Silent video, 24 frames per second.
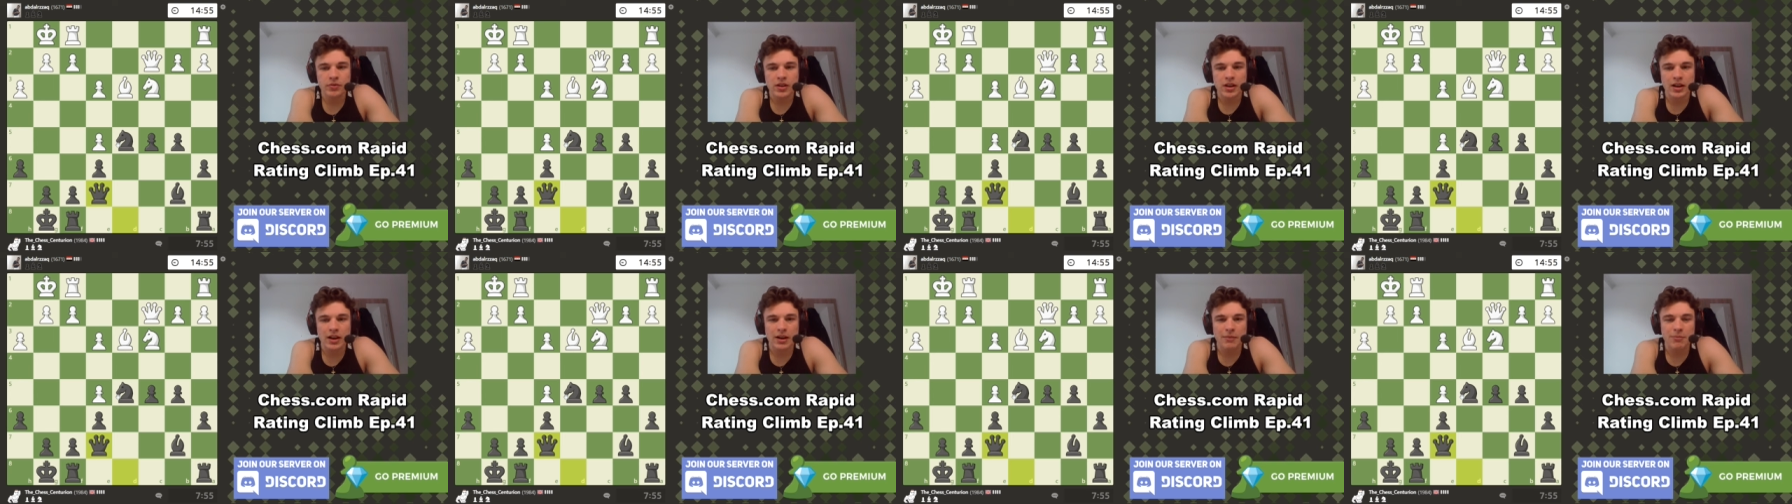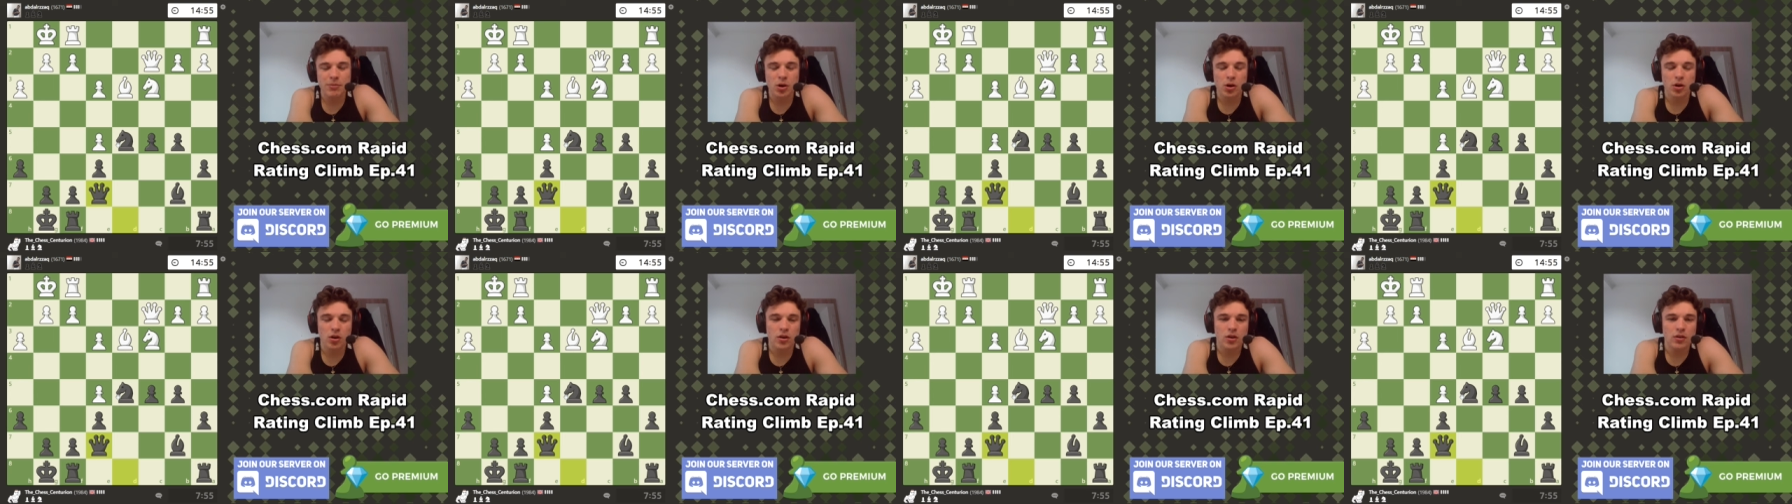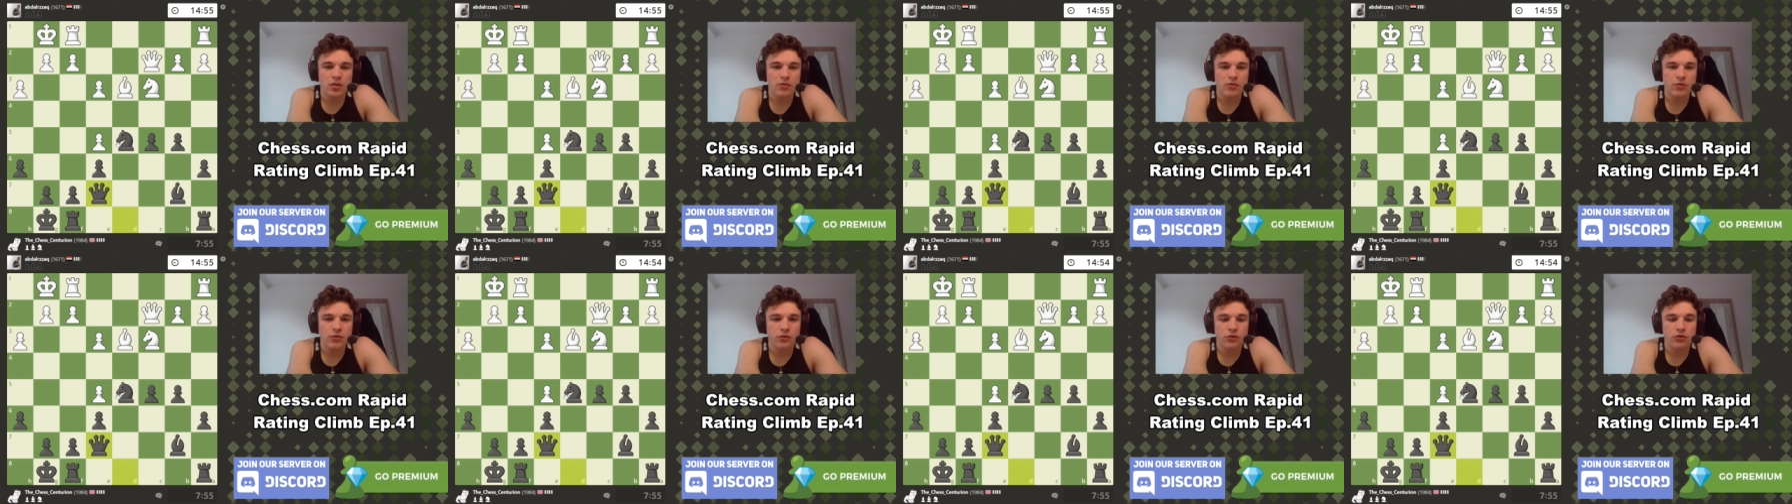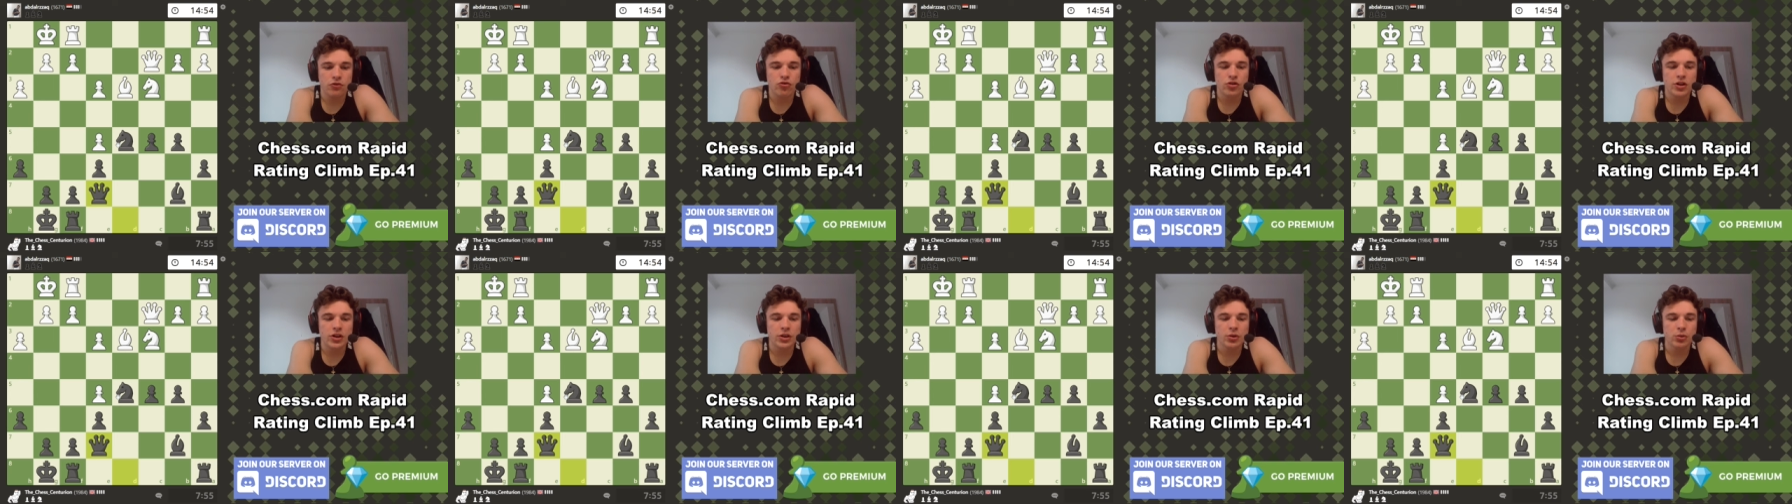I'm not
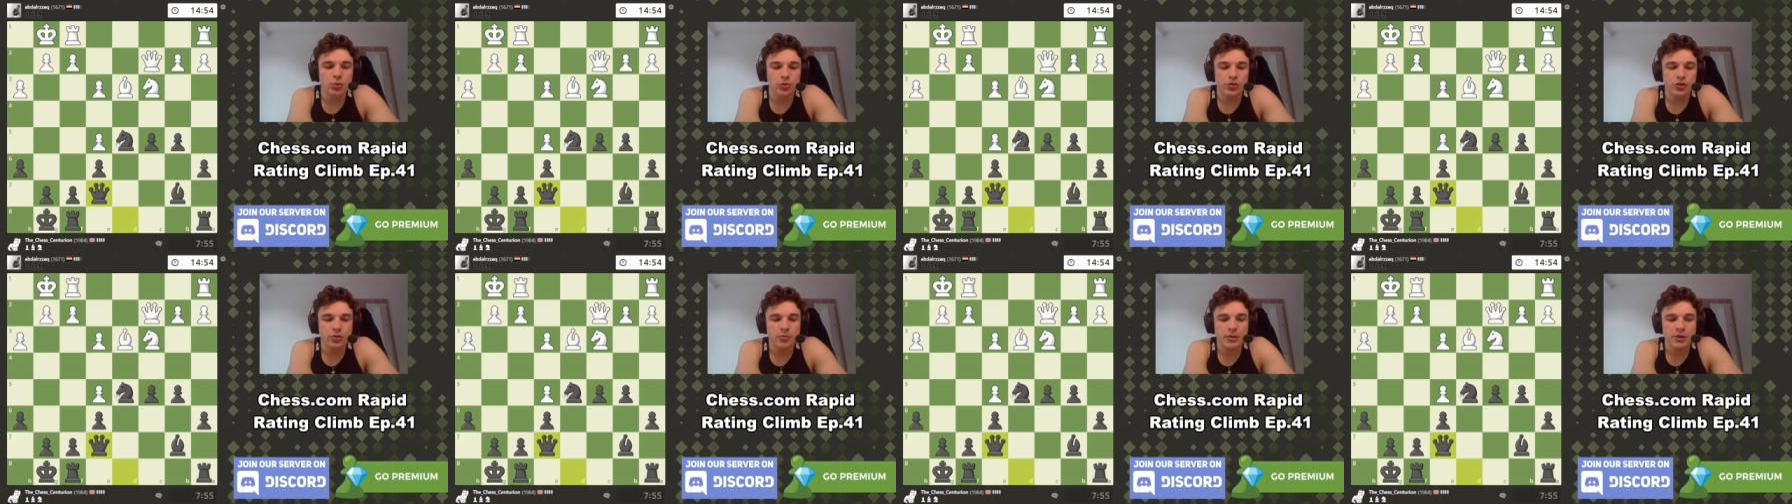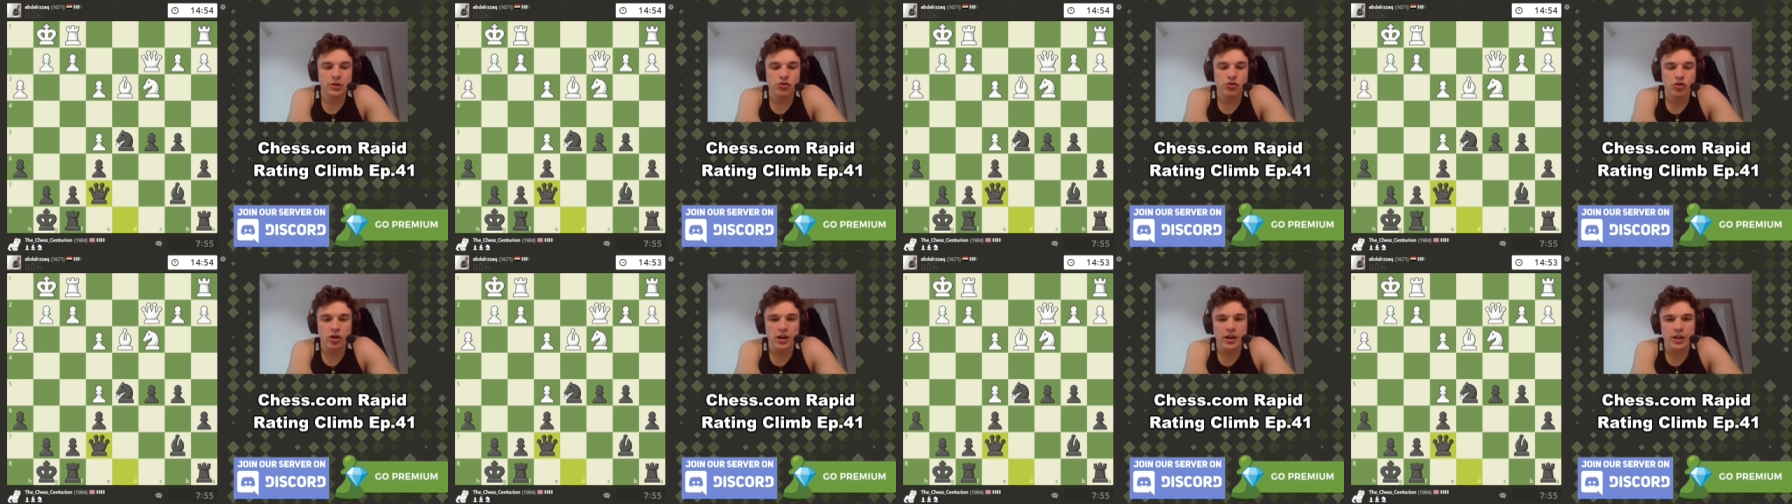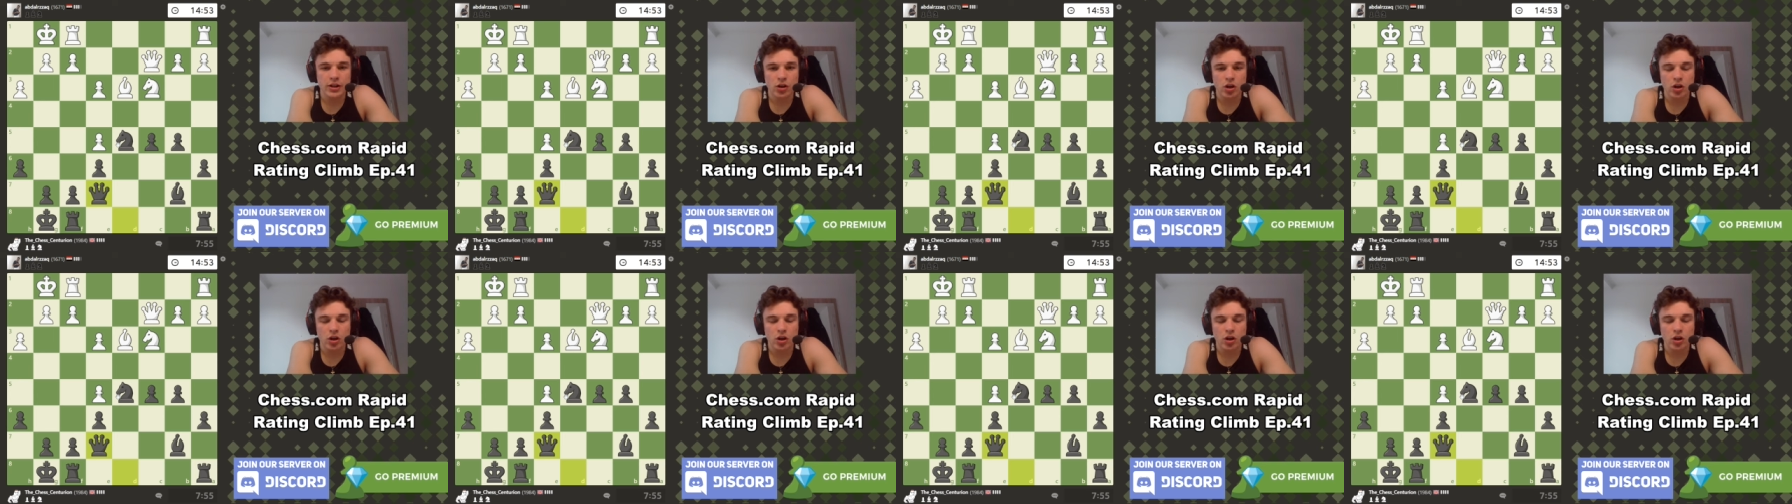thrilled to be trading